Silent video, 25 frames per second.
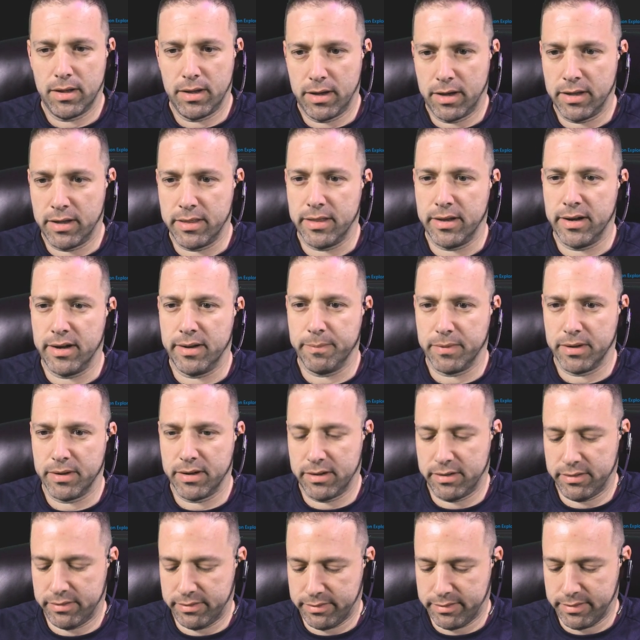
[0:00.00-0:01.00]
And then I'm going to
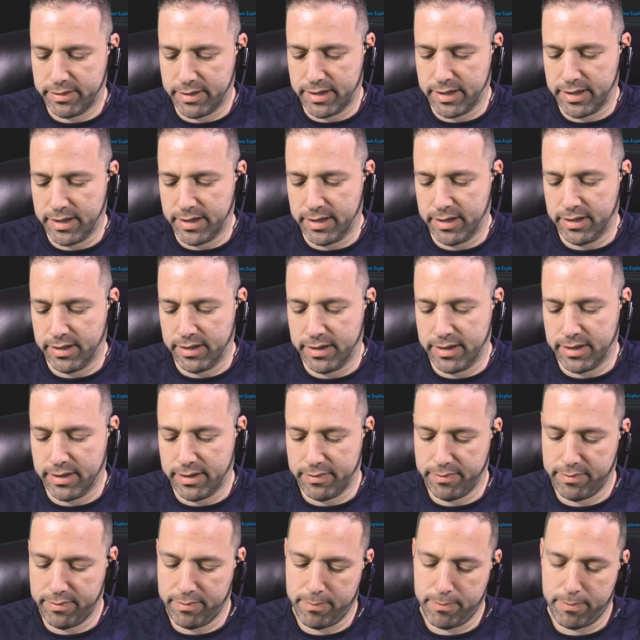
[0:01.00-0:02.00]
say
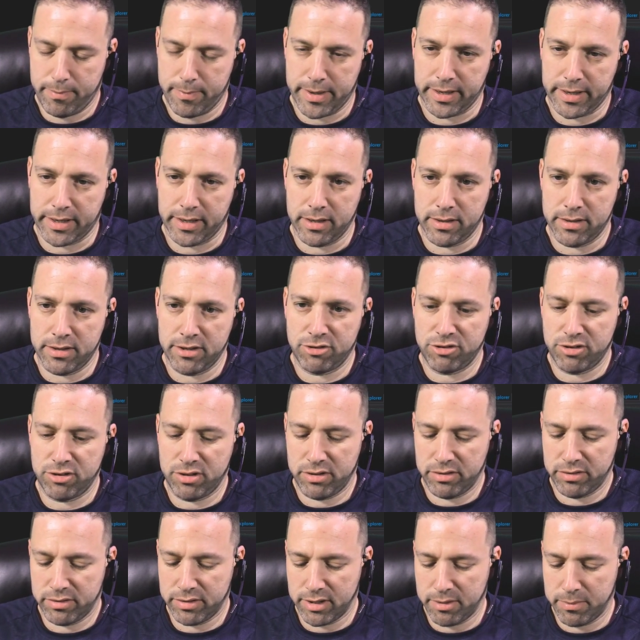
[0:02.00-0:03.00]
my condition
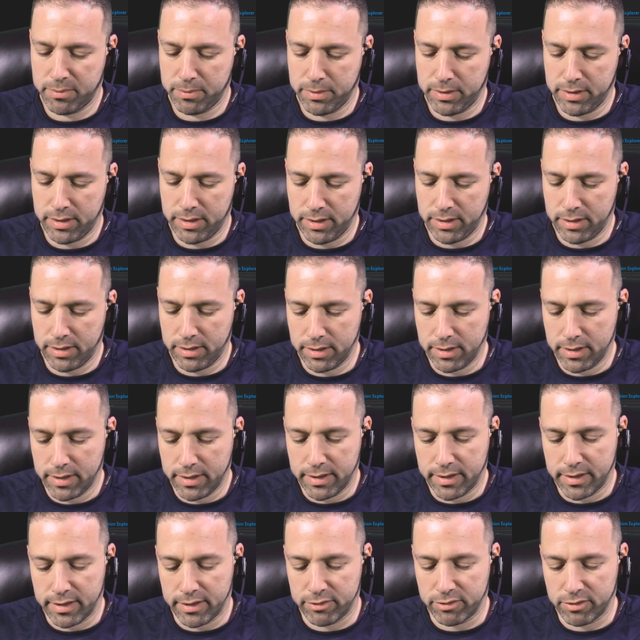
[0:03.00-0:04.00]
is going to be
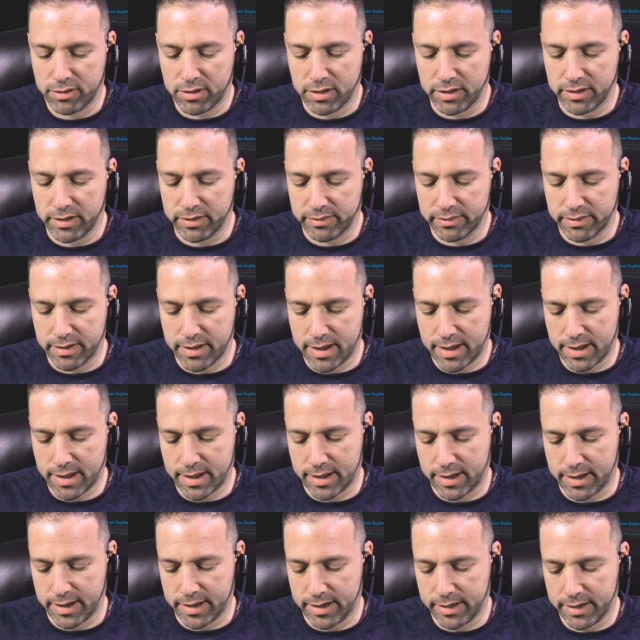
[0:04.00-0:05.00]
as long as
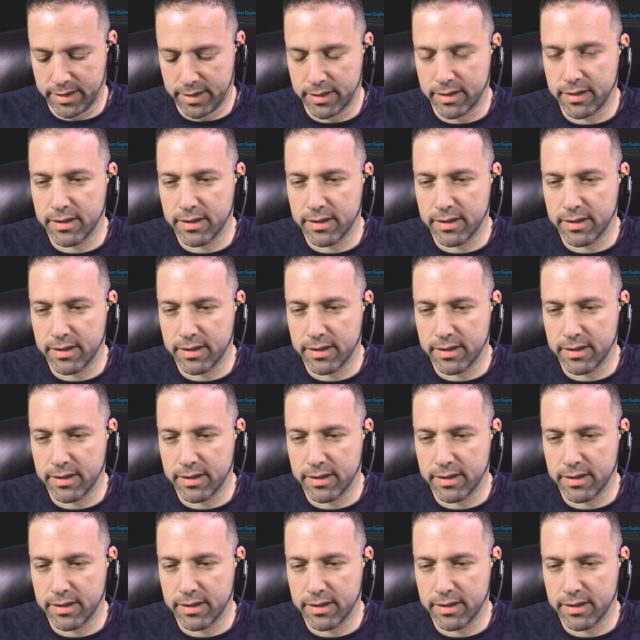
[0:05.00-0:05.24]
I